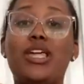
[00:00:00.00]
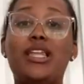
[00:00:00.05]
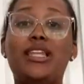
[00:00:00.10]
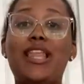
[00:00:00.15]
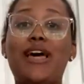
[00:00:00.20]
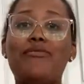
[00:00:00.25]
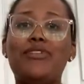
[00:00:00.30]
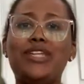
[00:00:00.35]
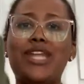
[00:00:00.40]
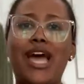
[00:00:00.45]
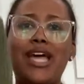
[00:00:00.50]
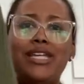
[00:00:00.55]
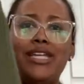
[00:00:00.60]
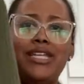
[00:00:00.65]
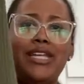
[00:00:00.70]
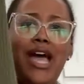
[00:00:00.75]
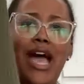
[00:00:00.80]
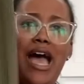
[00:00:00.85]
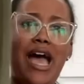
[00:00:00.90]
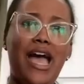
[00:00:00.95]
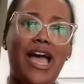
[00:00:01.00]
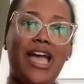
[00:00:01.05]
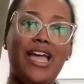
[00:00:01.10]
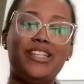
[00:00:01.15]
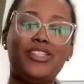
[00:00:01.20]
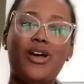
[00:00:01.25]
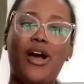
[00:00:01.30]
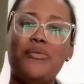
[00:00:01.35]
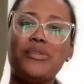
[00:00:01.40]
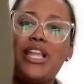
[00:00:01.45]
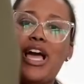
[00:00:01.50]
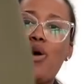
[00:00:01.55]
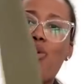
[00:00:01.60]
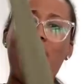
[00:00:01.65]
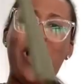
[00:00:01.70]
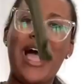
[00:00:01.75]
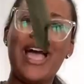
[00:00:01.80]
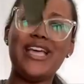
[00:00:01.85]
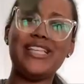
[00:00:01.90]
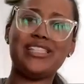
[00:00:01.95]
eleven ninety-nine. So I was like,
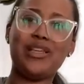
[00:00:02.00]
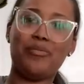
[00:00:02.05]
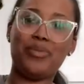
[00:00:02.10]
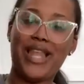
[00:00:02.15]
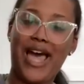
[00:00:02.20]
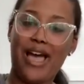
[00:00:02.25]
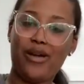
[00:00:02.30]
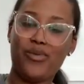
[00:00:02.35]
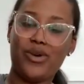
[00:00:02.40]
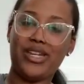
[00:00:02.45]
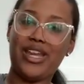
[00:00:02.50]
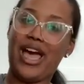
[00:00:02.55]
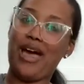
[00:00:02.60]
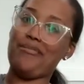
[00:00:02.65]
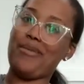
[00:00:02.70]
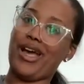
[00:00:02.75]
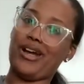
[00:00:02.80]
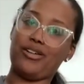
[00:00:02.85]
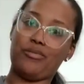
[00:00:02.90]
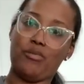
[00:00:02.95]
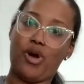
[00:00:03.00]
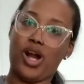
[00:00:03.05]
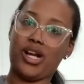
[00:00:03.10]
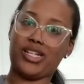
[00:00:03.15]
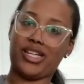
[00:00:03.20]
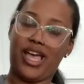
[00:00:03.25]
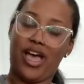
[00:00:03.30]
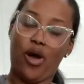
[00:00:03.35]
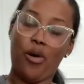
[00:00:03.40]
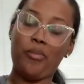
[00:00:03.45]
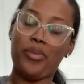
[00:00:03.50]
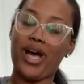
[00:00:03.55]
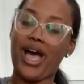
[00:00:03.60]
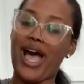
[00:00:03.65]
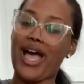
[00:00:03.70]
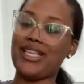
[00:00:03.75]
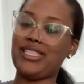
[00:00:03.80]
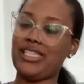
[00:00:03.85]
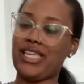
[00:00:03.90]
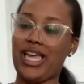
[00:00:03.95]
why is the black one not marked down? But
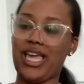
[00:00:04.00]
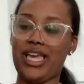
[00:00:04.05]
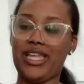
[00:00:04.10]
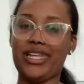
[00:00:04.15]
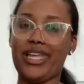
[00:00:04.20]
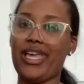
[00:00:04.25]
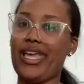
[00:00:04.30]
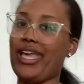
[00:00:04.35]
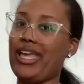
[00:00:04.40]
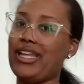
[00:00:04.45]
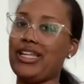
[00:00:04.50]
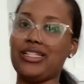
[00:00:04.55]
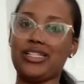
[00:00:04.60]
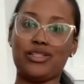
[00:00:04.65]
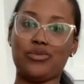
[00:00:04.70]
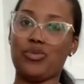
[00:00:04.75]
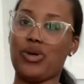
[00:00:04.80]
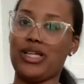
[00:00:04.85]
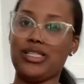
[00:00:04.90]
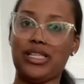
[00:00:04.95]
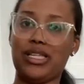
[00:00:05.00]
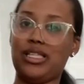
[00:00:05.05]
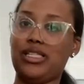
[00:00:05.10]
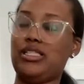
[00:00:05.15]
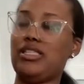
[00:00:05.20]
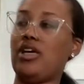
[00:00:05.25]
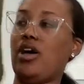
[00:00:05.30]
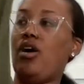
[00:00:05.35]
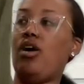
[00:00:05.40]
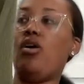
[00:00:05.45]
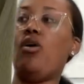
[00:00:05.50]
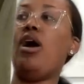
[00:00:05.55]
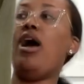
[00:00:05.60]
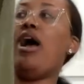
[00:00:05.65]
I scanned it and it just wasn't. So